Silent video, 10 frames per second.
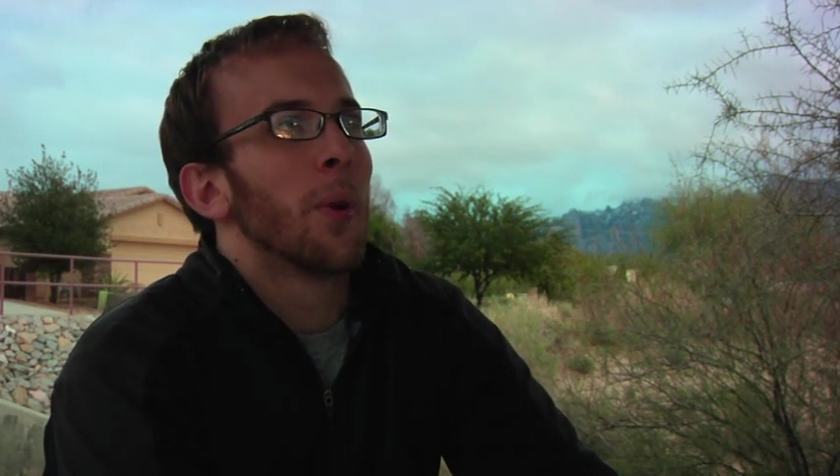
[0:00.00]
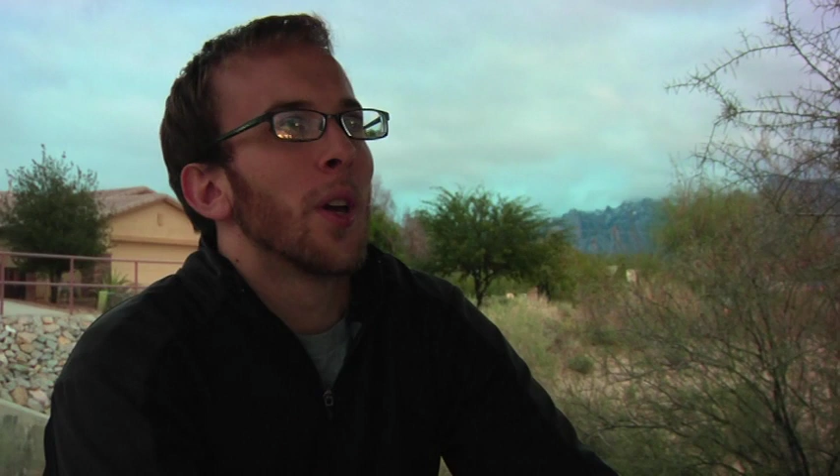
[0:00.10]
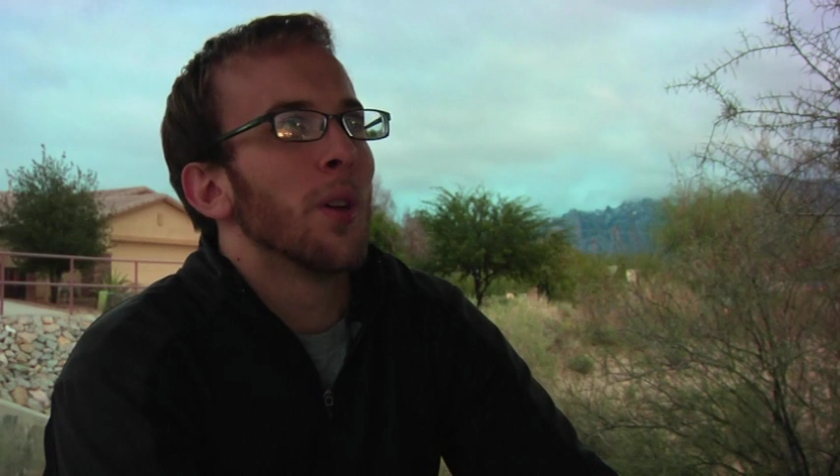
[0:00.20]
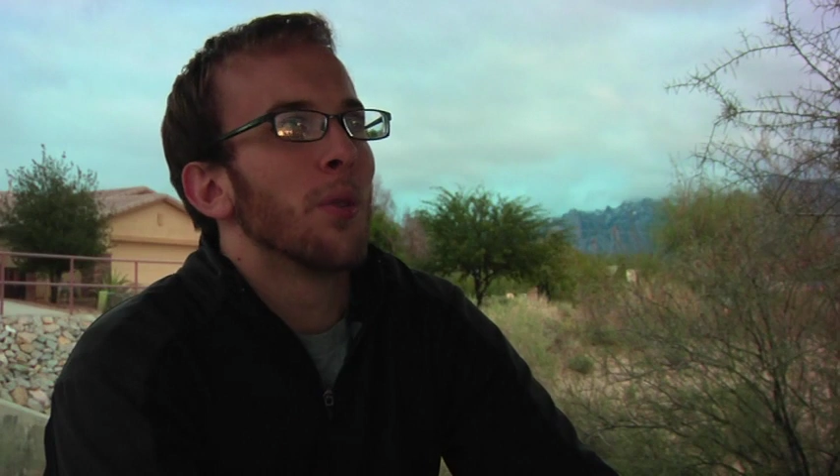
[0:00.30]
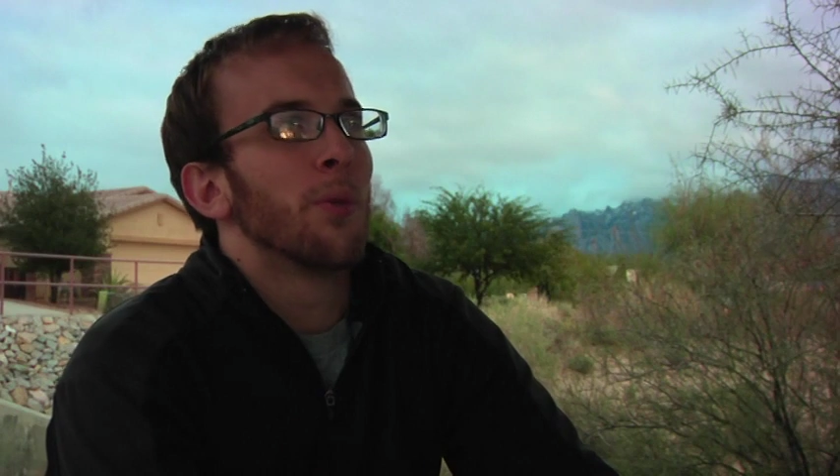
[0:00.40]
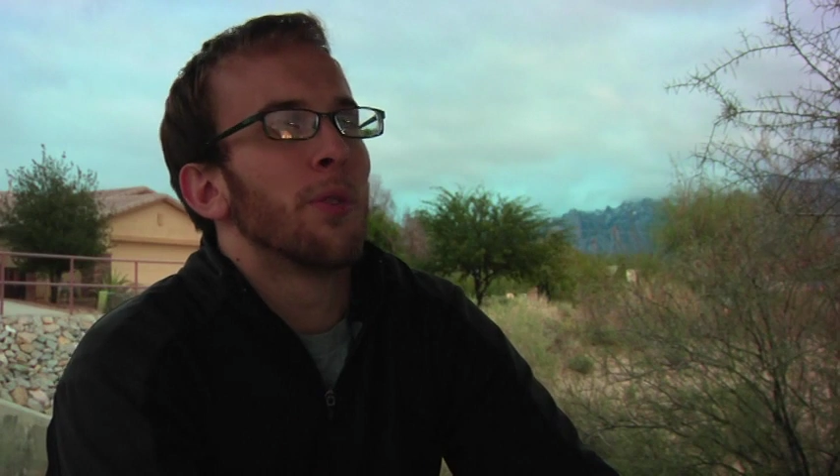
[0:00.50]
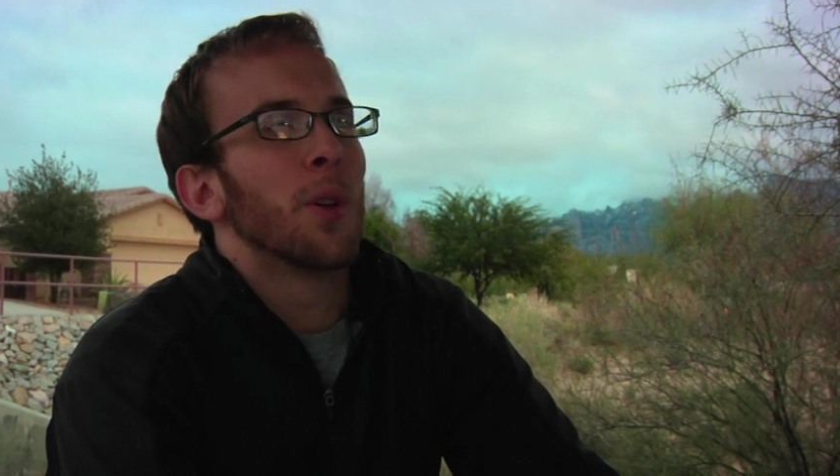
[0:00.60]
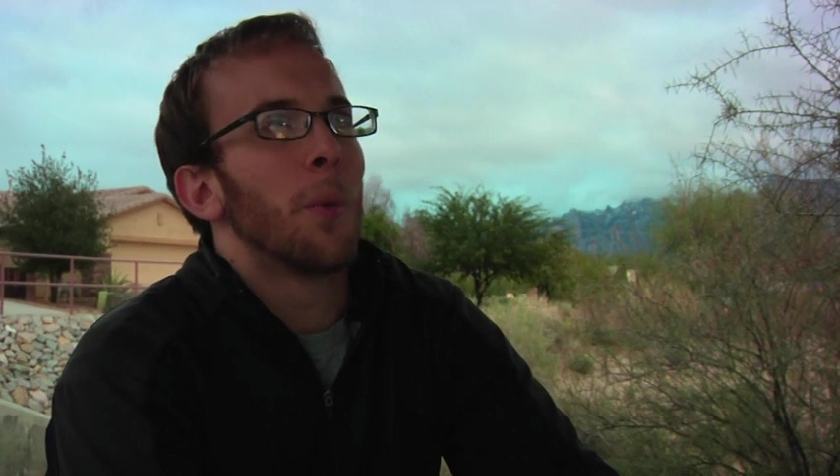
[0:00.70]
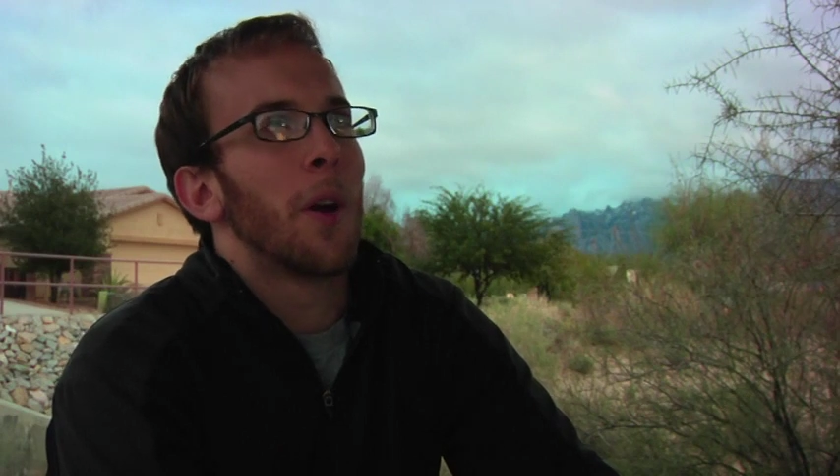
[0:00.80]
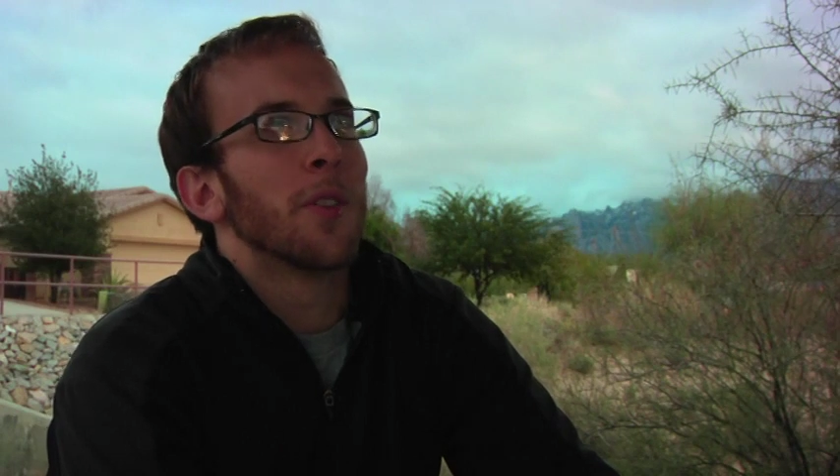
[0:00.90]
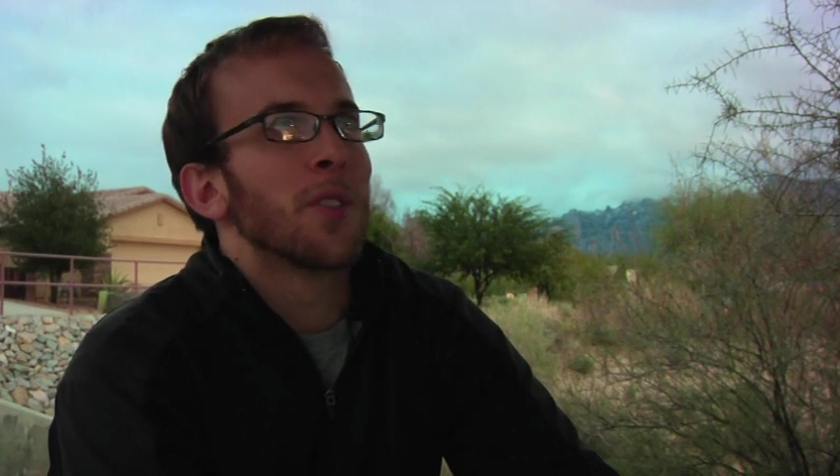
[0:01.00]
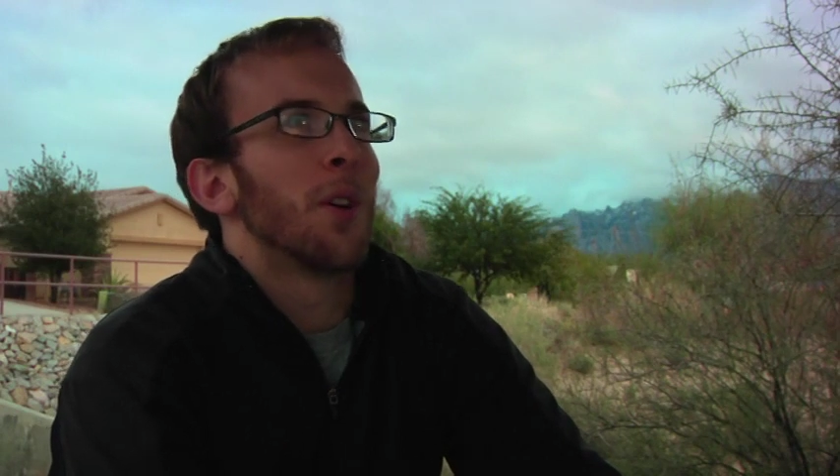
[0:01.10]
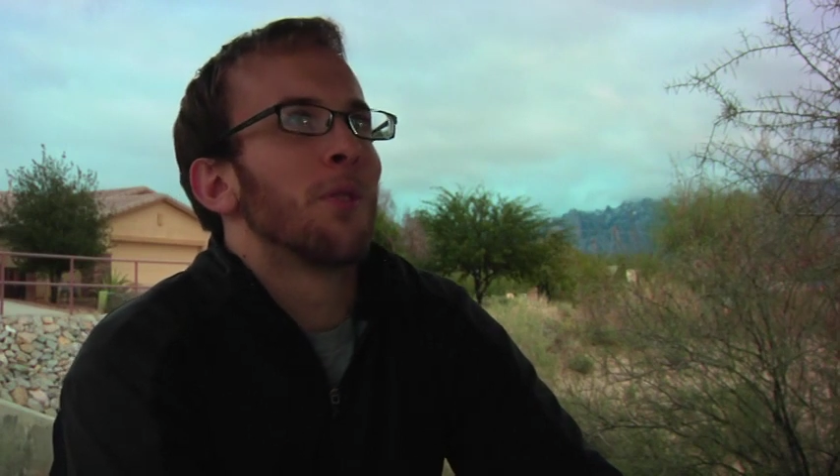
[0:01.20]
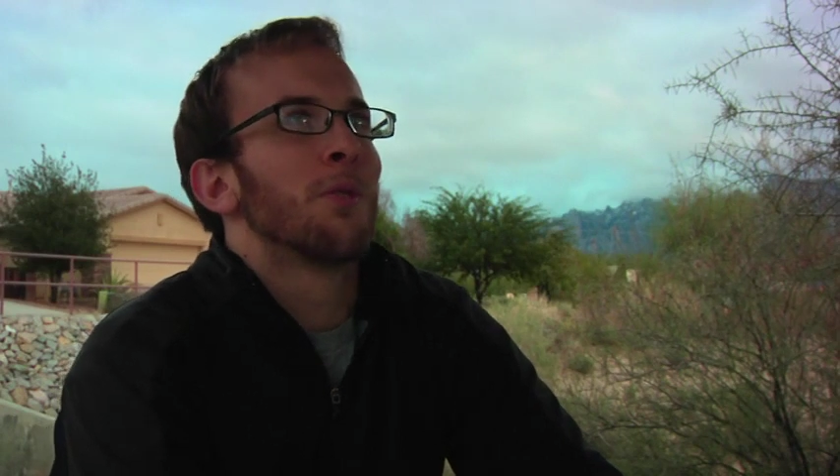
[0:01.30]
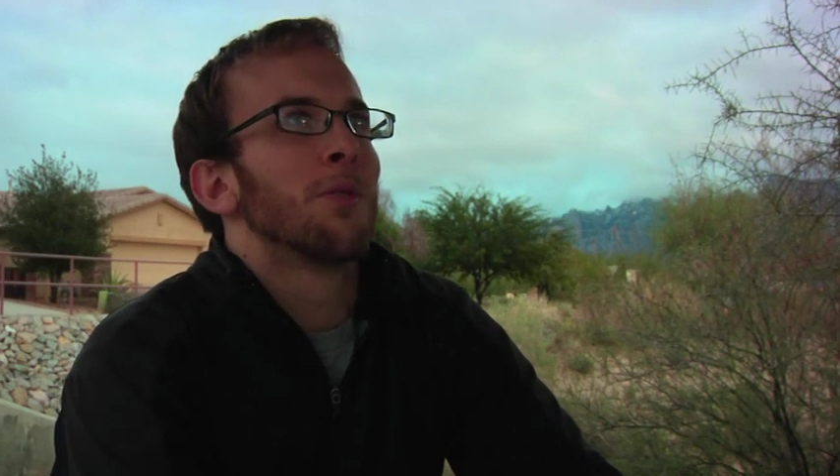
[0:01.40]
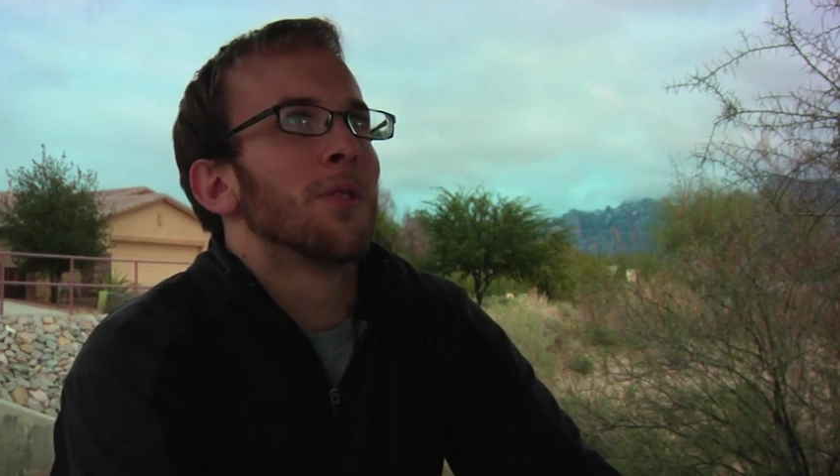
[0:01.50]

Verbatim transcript: way you feel about yourself,